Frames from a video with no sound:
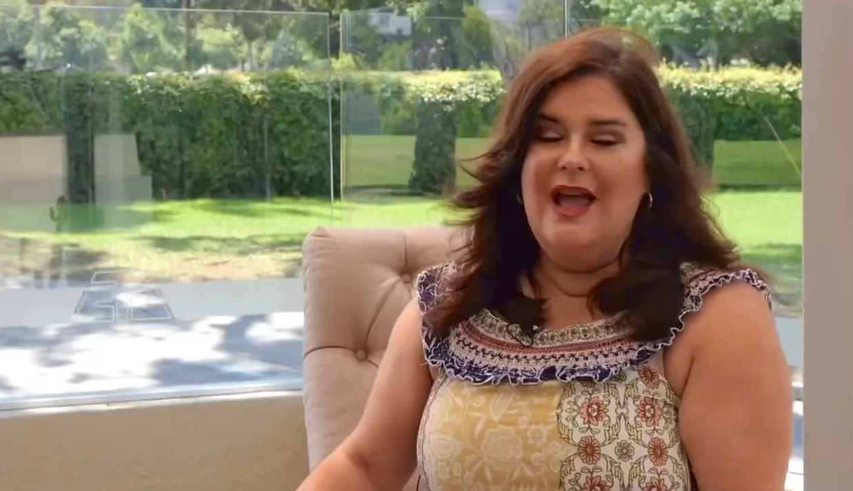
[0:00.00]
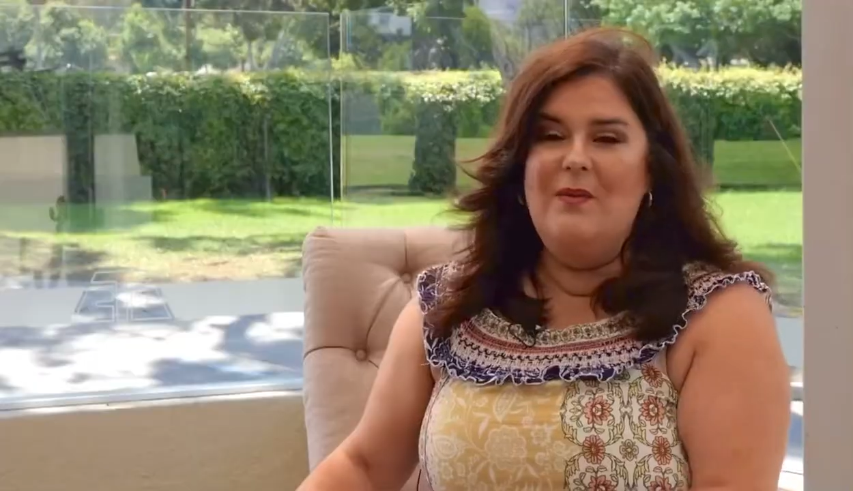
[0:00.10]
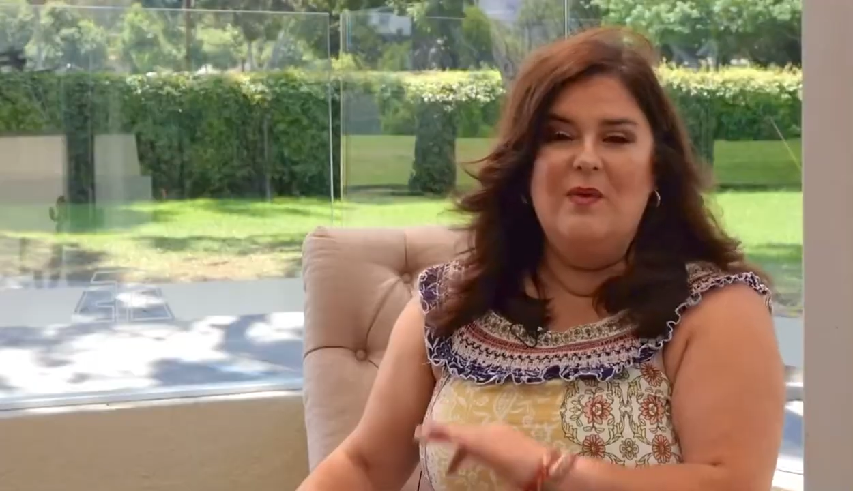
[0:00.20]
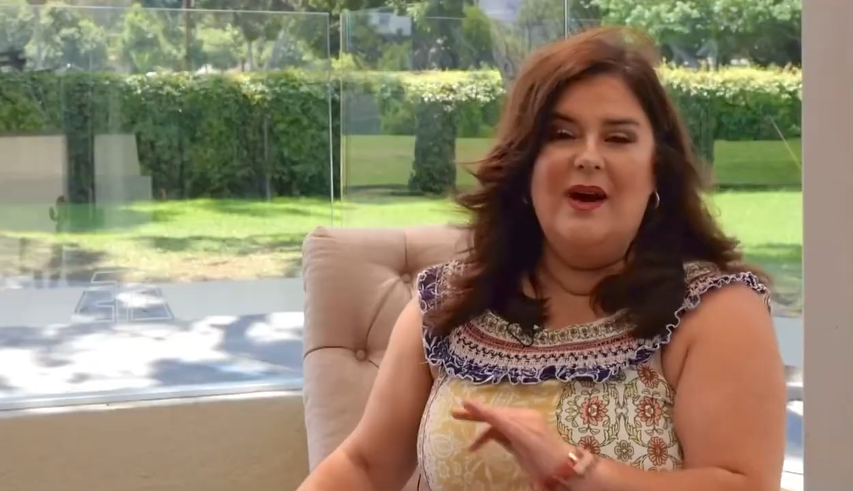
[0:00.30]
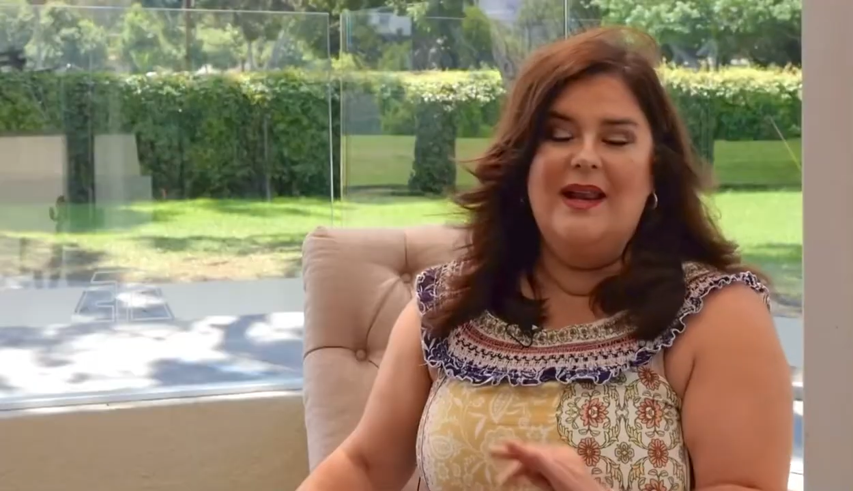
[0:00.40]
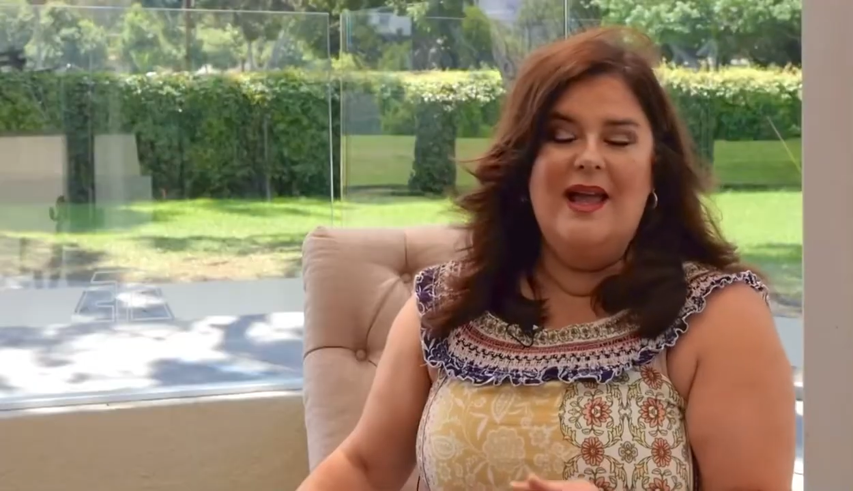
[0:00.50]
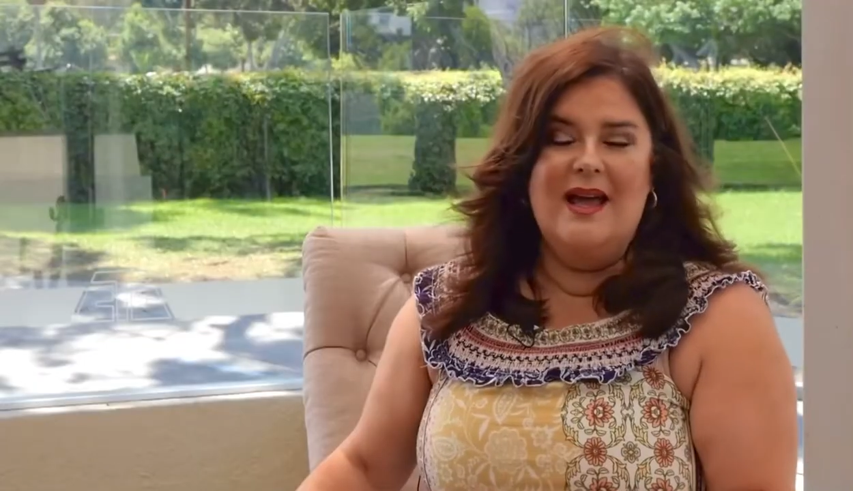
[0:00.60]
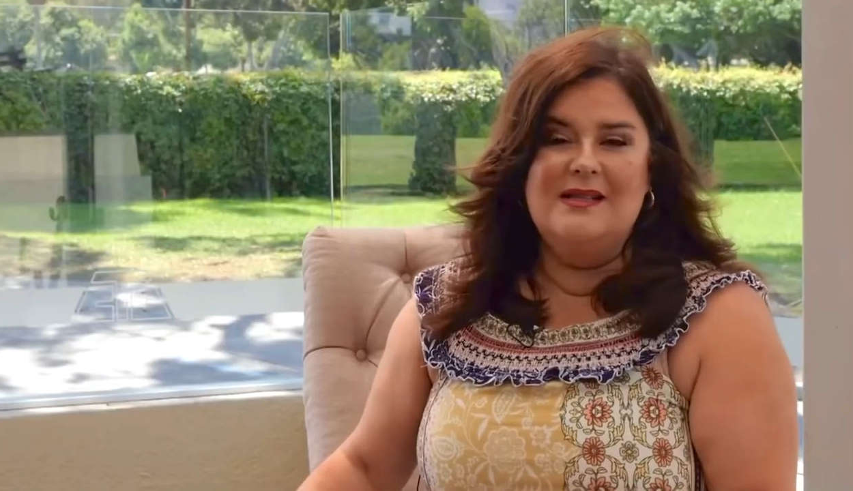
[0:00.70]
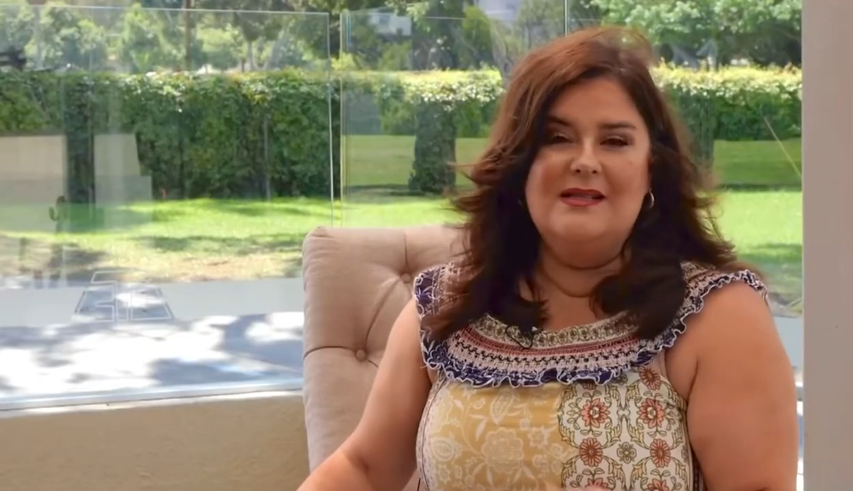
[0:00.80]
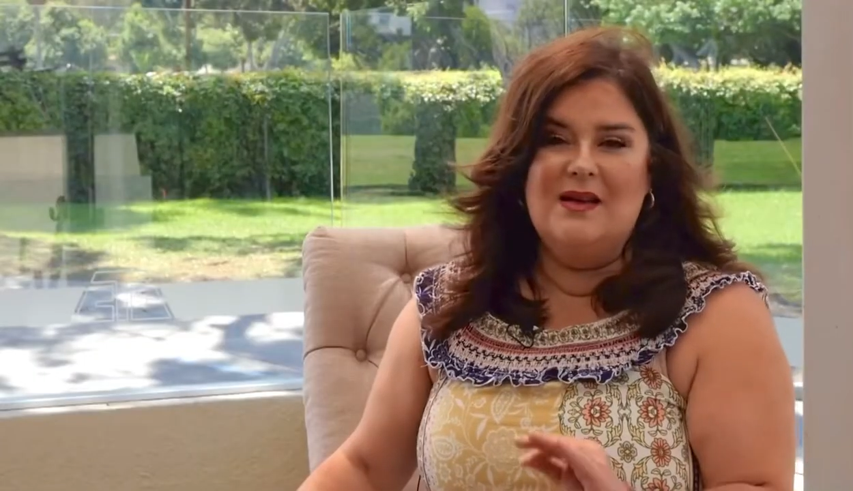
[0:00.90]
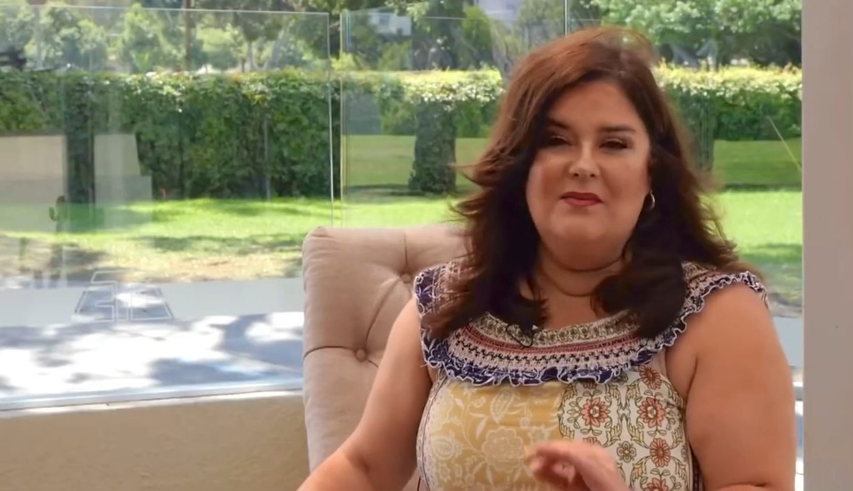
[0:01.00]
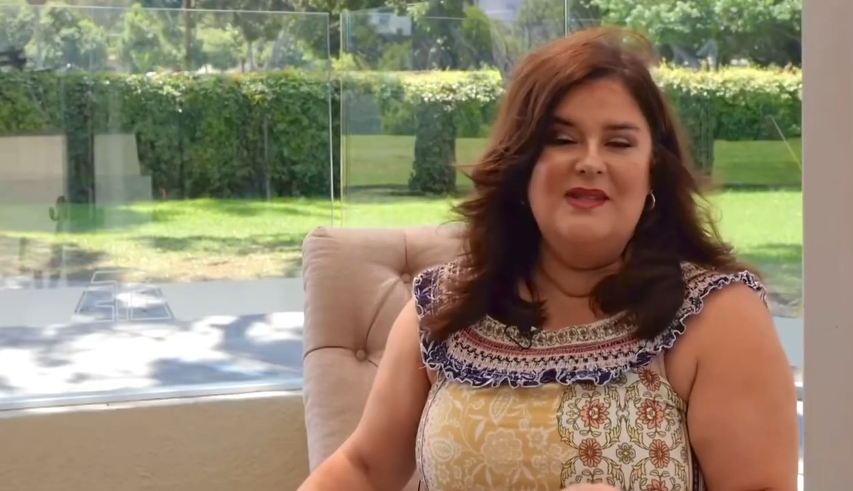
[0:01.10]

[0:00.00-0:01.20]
Happy. Everybody has some